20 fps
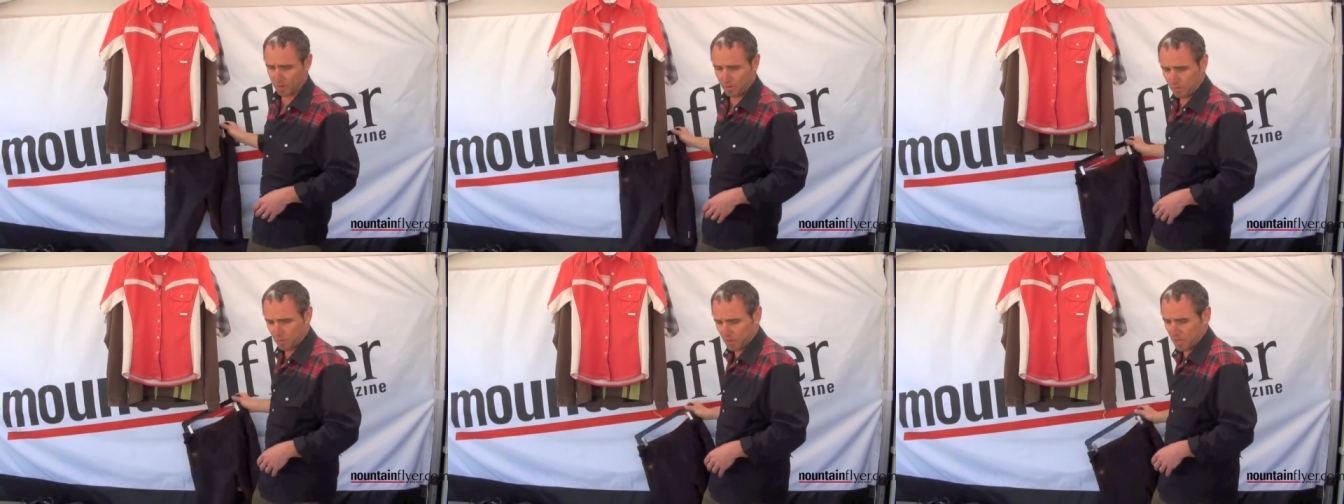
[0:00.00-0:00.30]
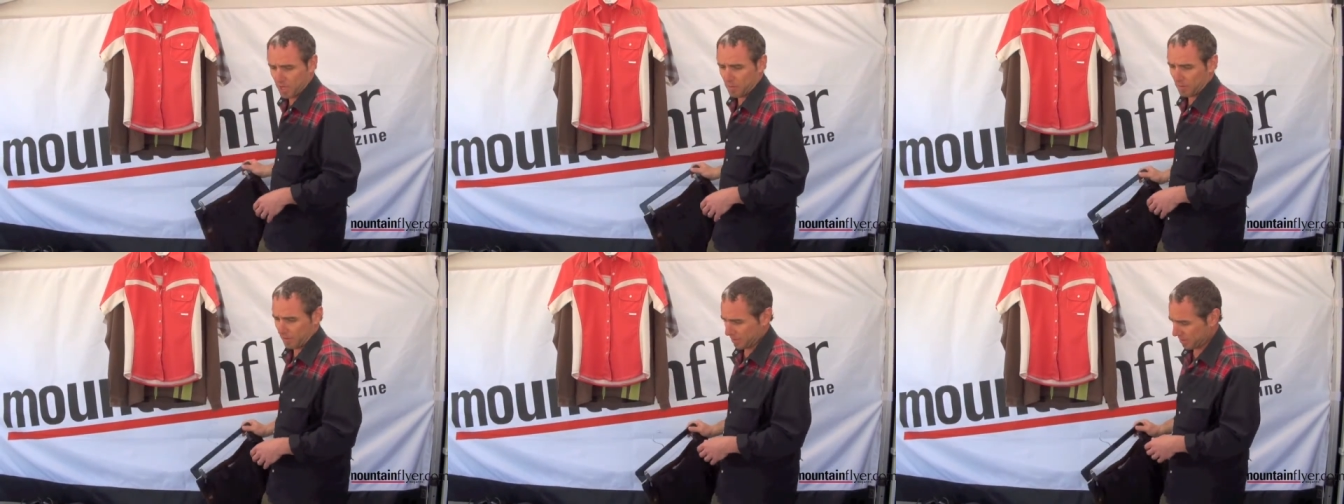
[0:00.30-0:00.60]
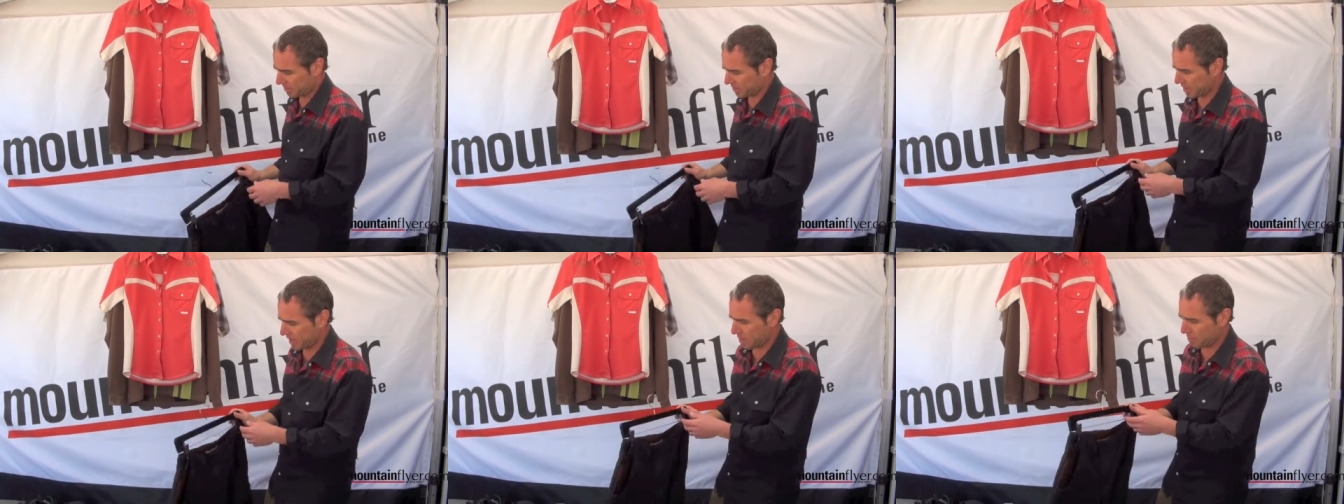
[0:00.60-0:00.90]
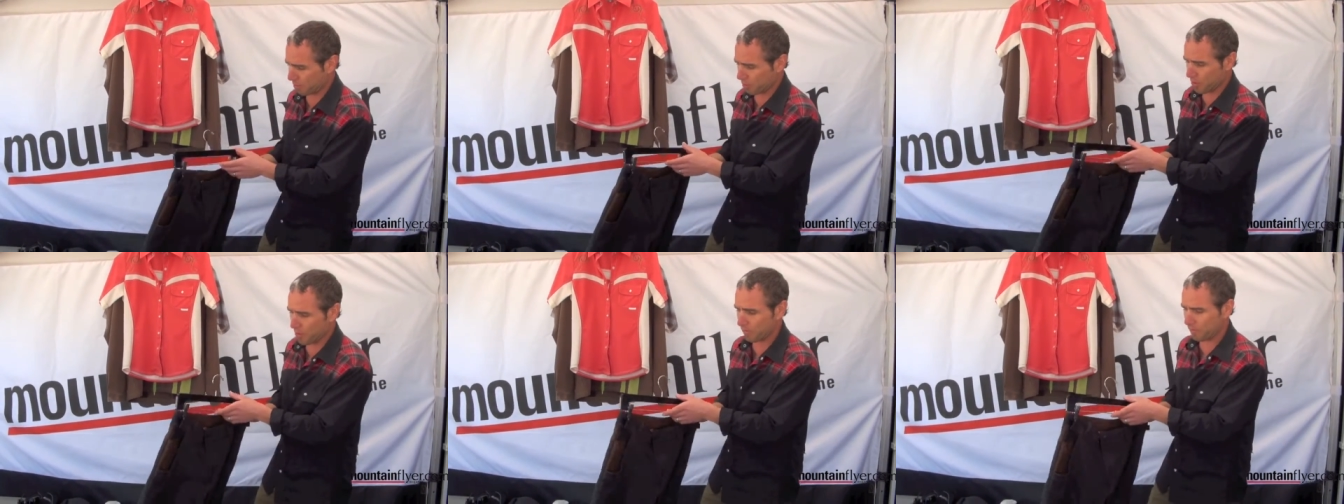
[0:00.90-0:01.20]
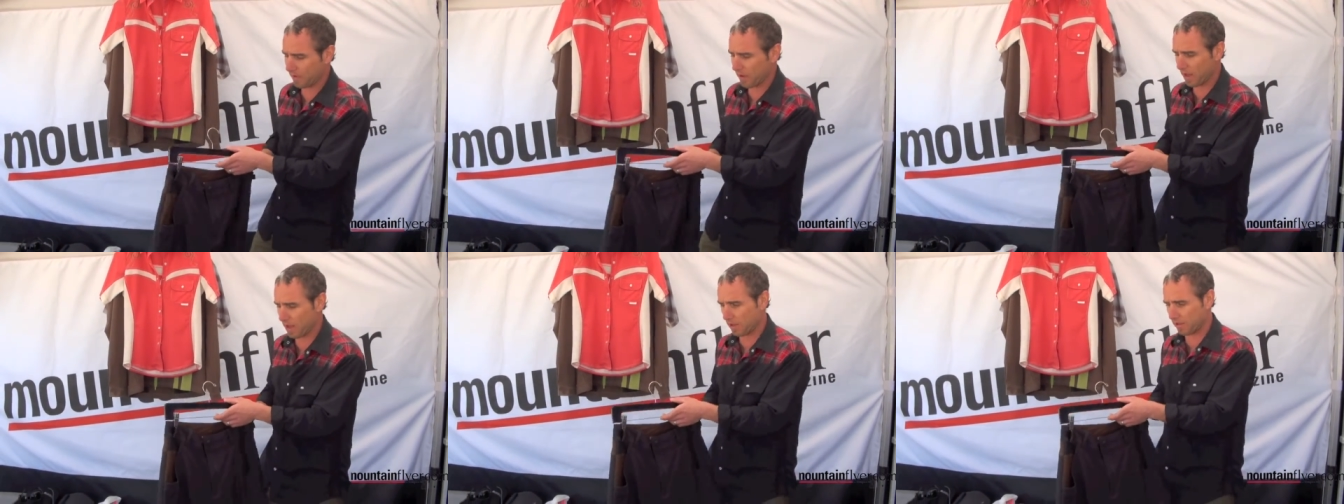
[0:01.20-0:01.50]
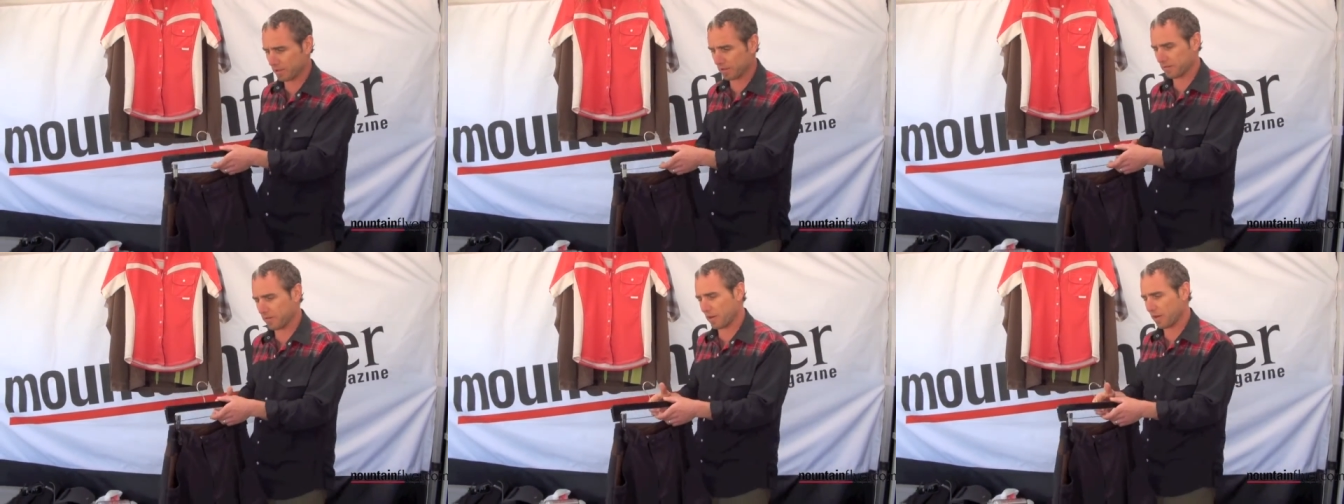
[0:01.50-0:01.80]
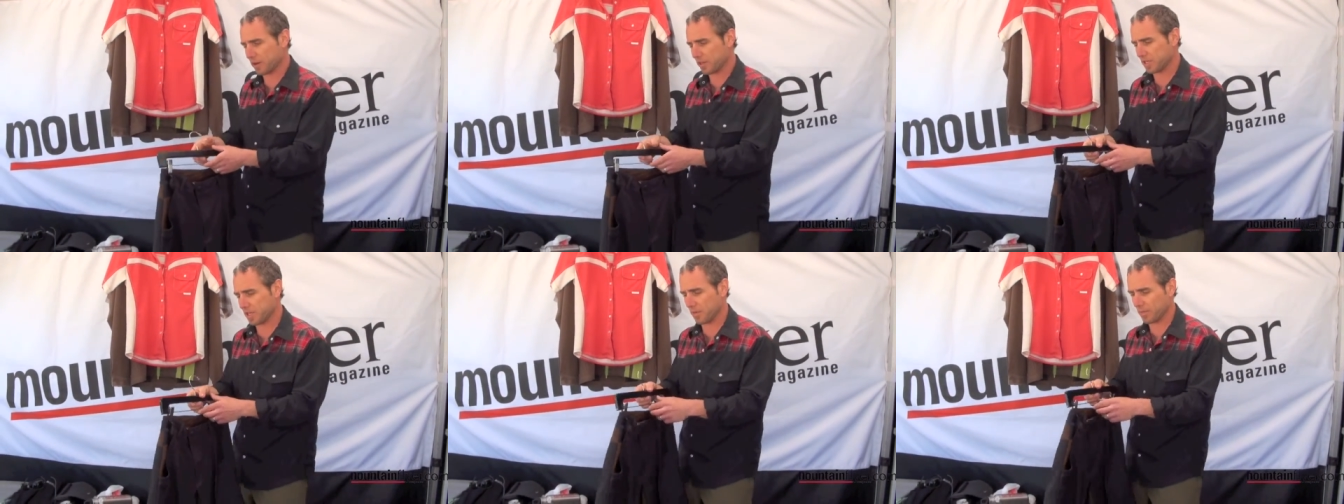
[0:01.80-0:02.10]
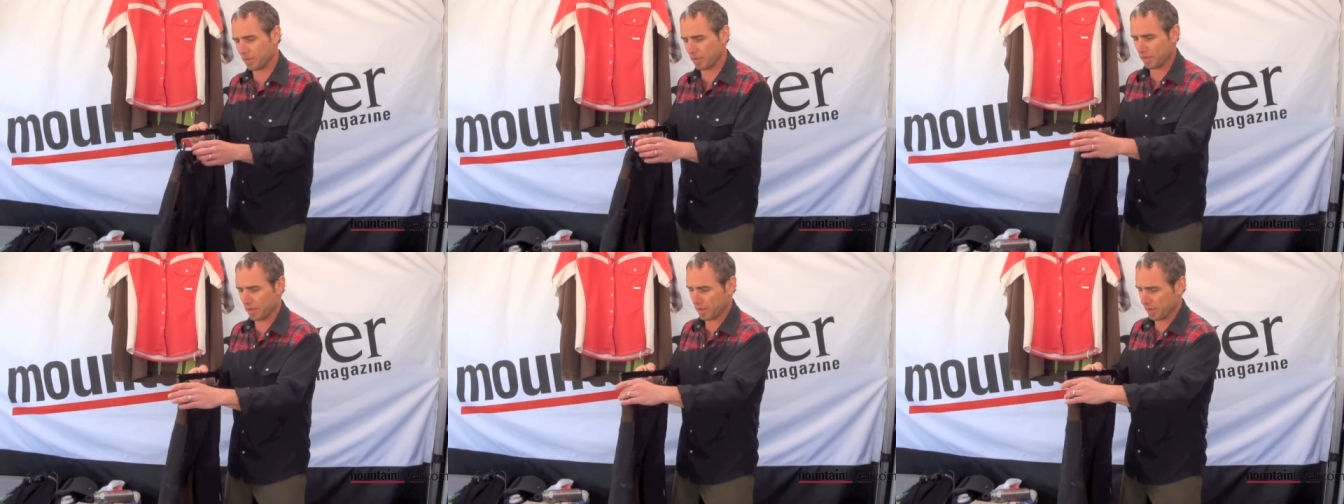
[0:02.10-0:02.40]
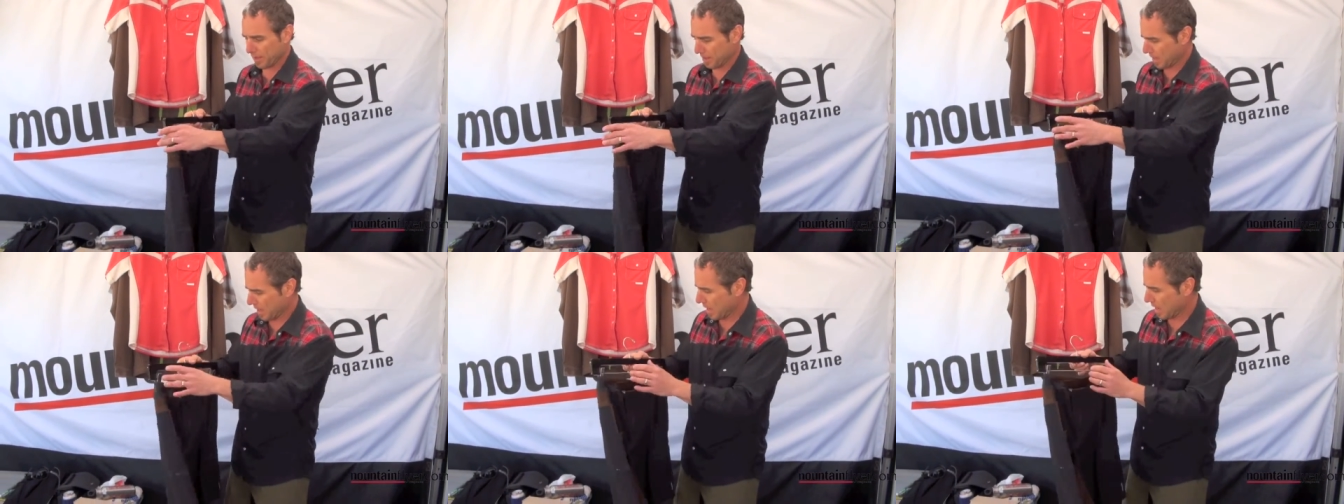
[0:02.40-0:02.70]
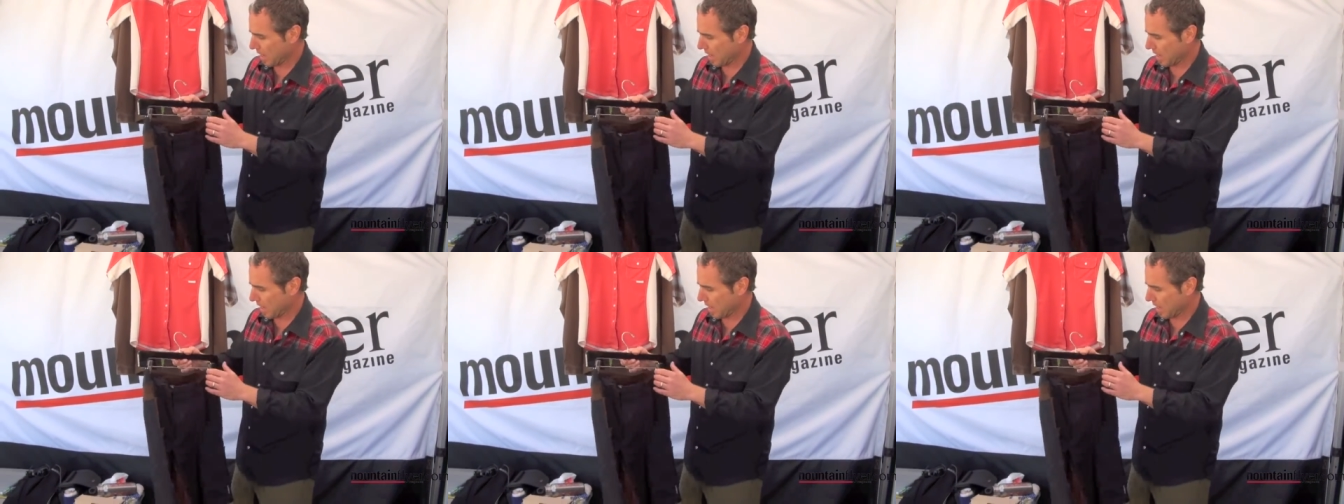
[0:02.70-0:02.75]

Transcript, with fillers: We're keeping the same profile as far as keeping a